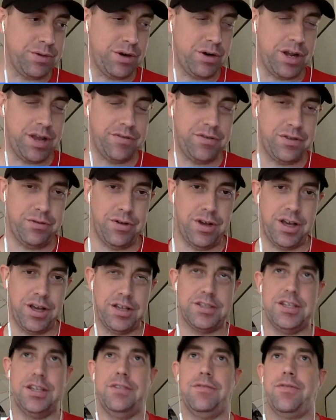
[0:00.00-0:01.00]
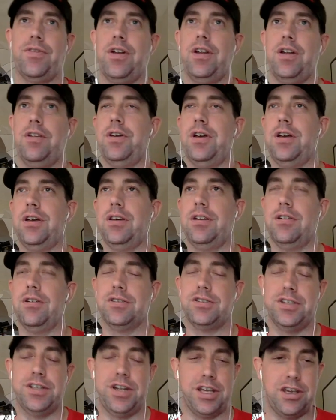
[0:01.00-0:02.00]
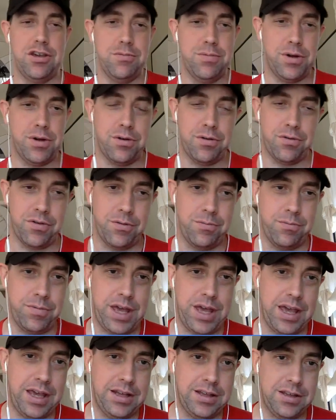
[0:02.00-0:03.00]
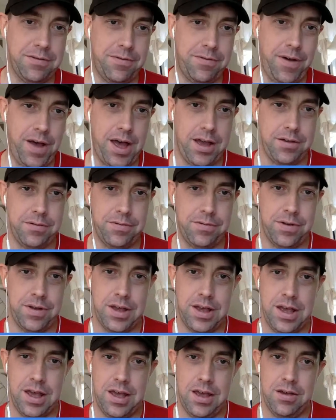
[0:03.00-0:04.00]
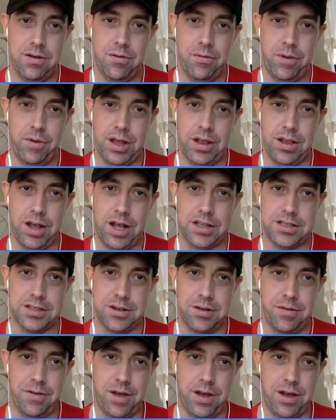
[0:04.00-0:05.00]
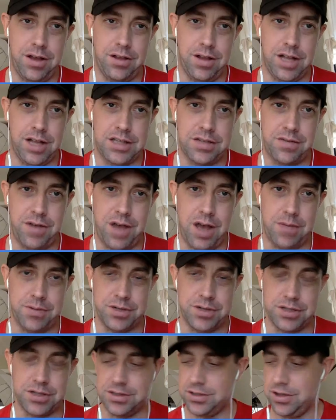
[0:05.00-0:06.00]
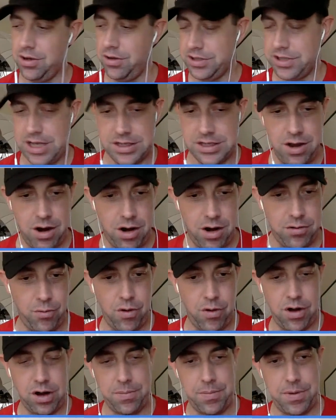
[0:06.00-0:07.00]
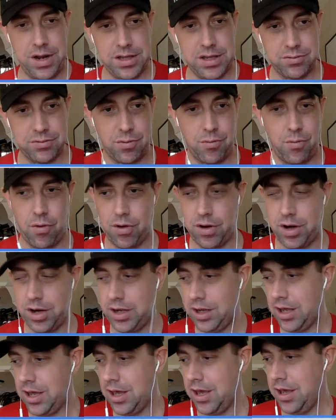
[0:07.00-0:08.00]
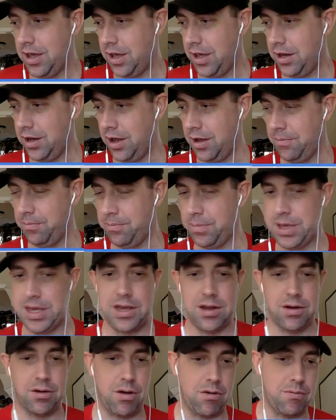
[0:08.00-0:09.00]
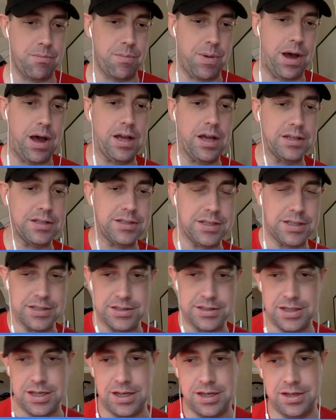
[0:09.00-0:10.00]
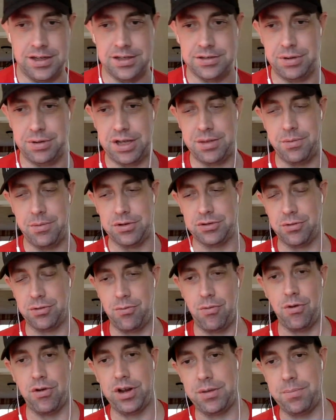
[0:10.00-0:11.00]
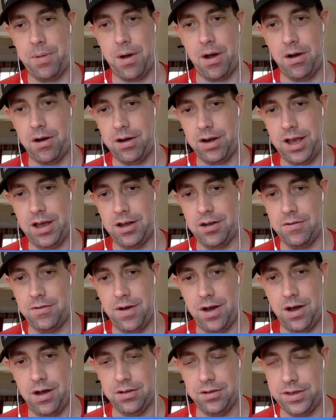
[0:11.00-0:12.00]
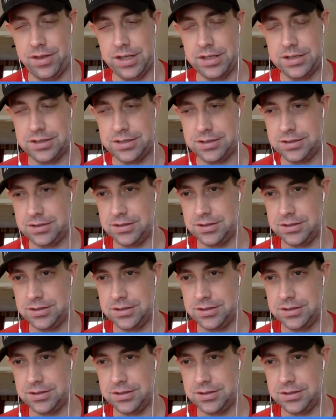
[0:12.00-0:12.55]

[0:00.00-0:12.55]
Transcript: We don't have to sit in front of sit in a cubicle from 8 to 5. We get lots of options. So it's hard work, but it's rewarding. And be your own boss is probably the most rewarding part out of all of this.